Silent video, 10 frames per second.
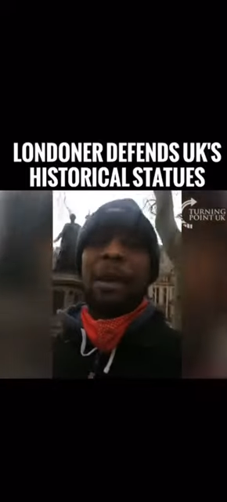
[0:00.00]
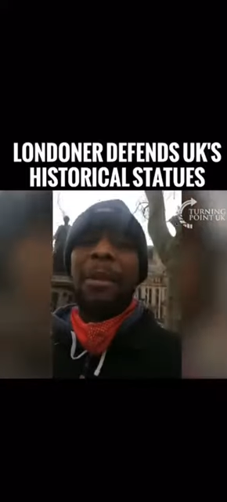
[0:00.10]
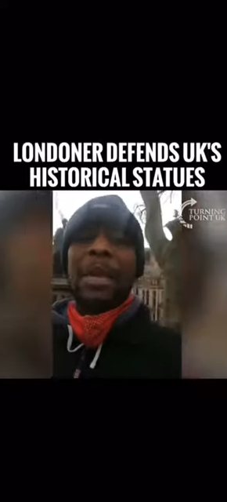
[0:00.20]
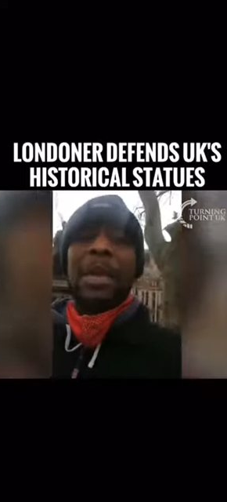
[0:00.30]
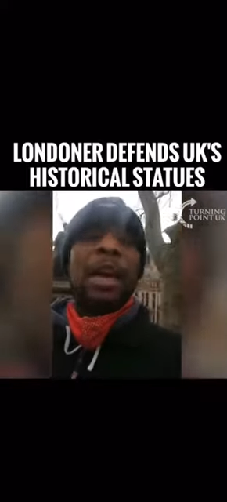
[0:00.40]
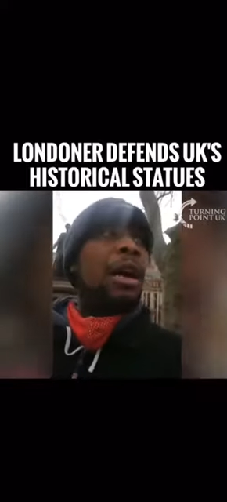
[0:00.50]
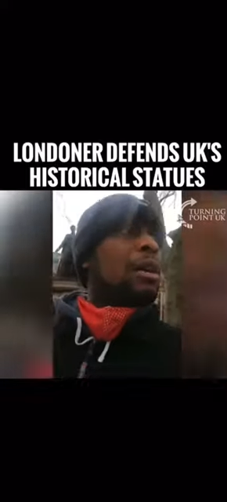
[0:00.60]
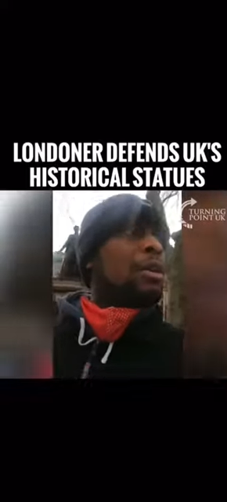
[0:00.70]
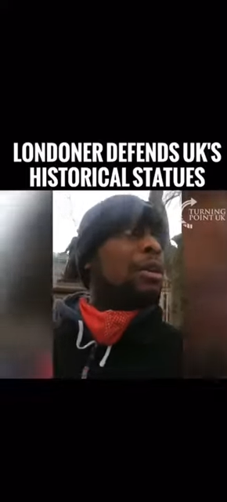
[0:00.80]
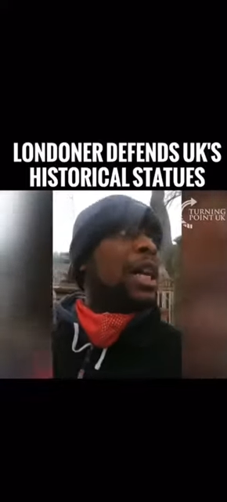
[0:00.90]
I mean,
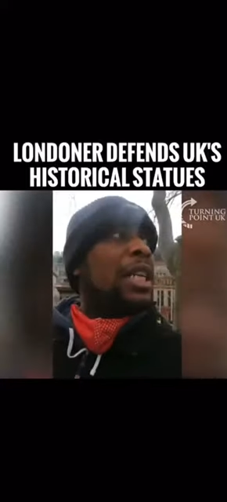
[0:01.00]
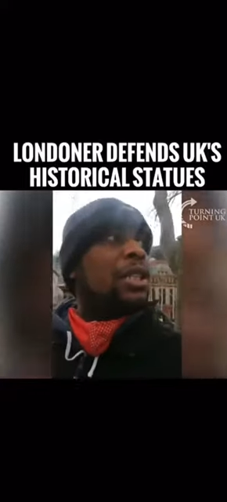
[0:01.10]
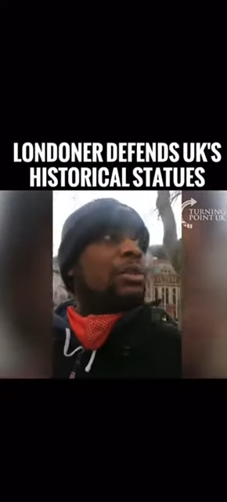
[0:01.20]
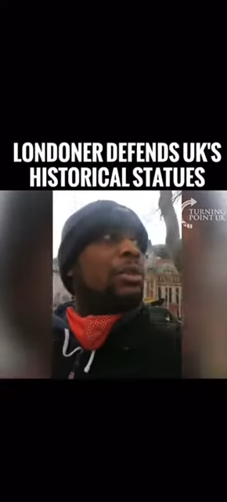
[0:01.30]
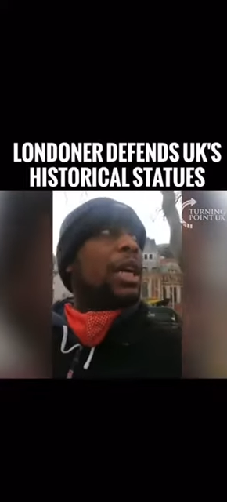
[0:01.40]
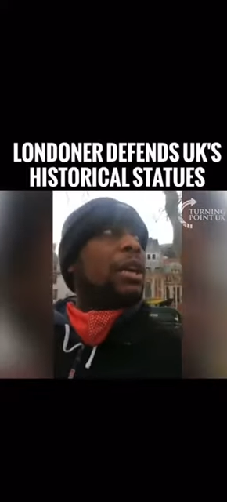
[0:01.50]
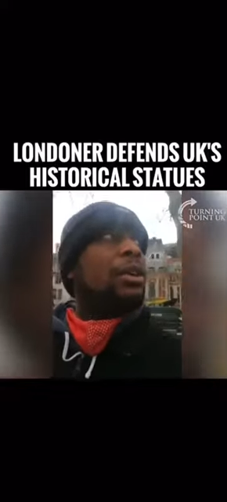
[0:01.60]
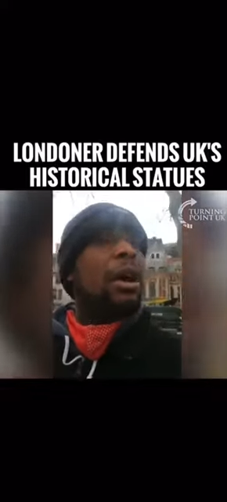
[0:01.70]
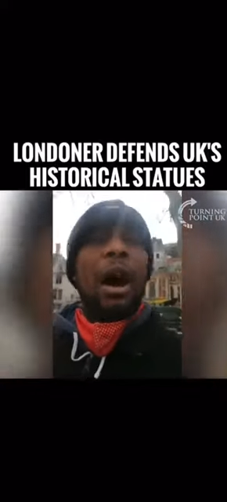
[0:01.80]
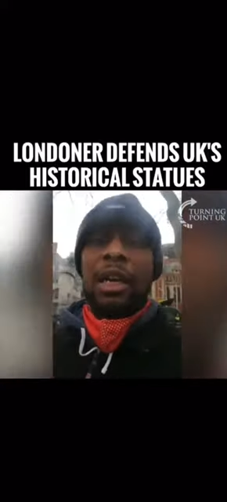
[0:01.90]
good history and
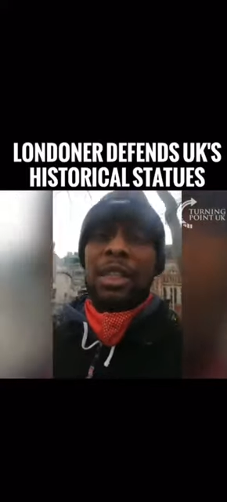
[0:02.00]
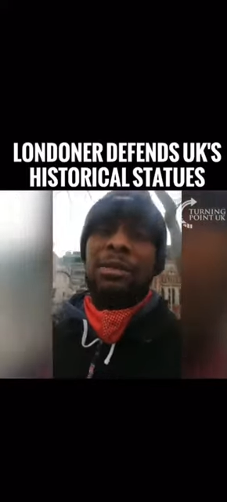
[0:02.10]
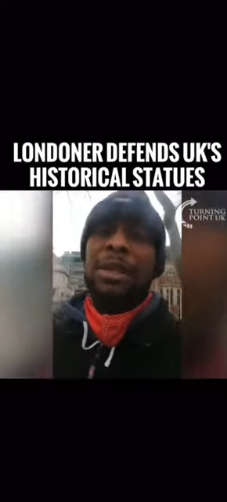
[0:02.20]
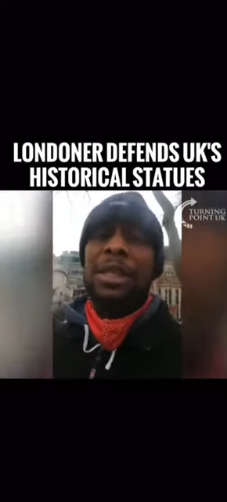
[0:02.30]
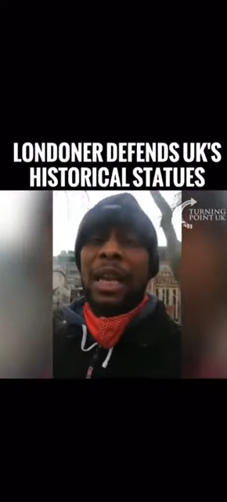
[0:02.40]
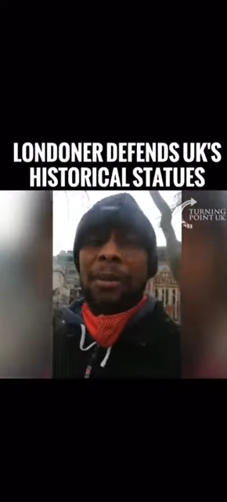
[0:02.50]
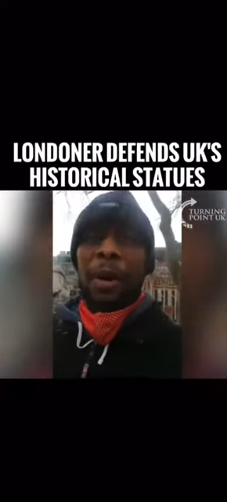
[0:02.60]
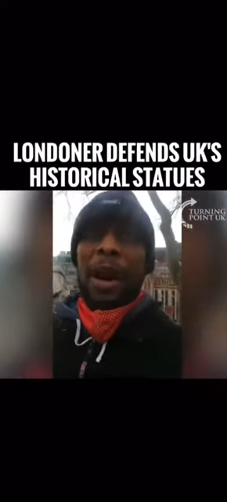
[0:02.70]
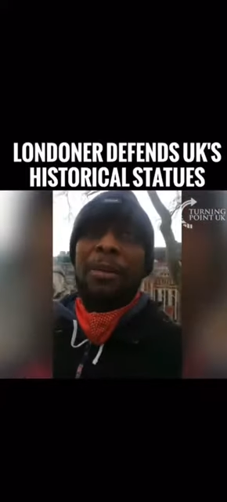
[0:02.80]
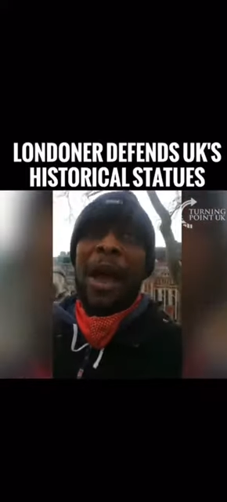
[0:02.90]
good art should be
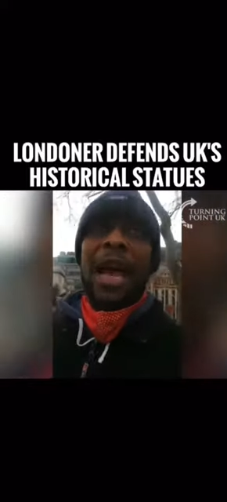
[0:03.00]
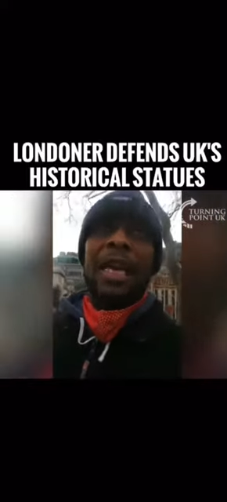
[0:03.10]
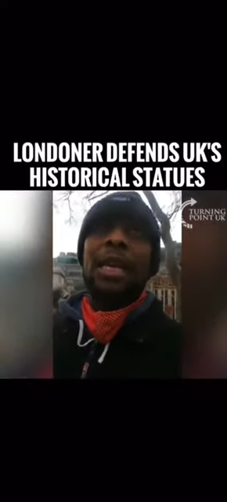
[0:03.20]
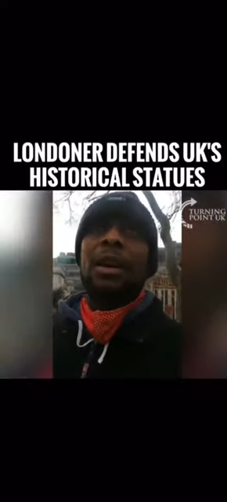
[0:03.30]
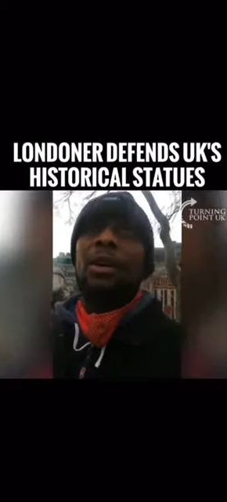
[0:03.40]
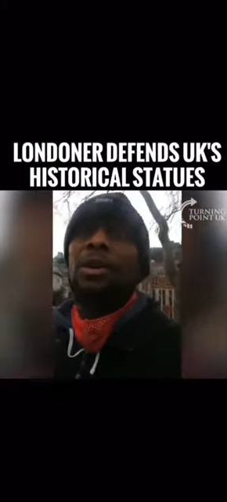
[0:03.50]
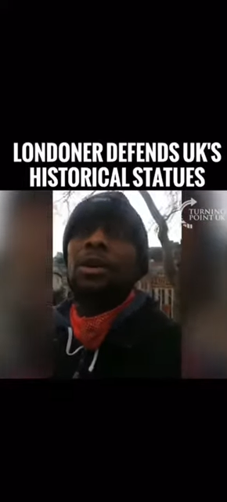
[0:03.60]
celebrated by any culture